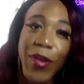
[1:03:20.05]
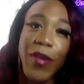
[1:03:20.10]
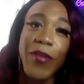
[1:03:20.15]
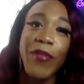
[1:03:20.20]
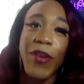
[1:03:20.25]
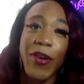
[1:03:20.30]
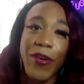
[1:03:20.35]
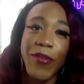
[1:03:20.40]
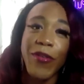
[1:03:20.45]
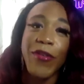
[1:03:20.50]

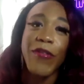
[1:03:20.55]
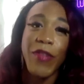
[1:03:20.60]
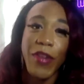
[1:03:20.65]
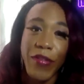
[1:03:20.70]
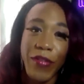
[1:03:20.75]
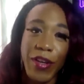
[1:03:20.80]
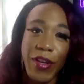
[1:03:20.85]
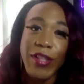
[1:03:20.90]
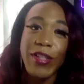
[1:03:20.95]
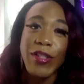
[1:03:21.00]
Vote for
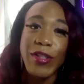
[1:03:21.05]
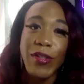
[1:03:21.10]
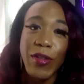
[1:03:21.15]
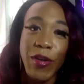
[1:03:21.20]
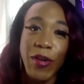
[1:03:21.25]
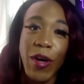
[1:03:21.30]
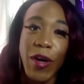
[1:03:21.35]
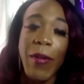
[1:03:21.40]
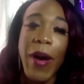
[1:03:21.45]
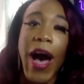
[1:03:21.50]
Vivian
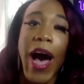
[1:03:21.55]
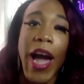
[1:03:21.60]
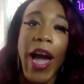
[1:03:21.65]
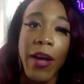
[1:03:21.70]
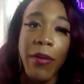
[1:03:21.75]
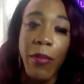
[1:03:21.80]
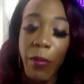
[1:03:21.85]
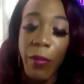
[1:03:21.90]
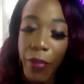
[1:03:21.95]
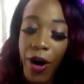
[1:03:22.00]
Storm. I
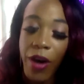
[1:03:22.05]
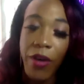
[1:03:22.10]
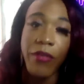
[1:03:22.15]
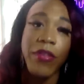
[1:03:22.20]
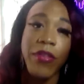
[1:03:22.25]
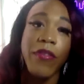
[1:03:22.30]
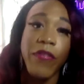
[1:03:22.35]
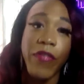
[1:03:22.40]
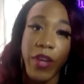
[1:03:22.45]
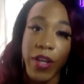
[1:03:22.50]
am a part of
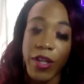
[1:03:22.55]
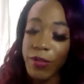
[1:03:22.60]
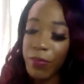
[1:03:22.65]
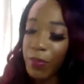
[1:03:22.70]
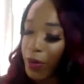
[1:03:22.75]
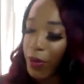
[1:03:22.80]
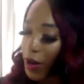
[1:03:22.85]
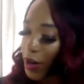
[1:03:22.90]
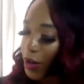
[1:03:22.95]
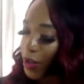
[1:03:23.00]
the Fierce
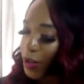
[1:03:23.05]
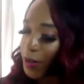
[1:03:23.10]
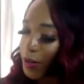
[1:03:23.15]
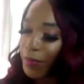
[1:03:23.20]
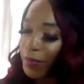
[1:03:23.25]
Party.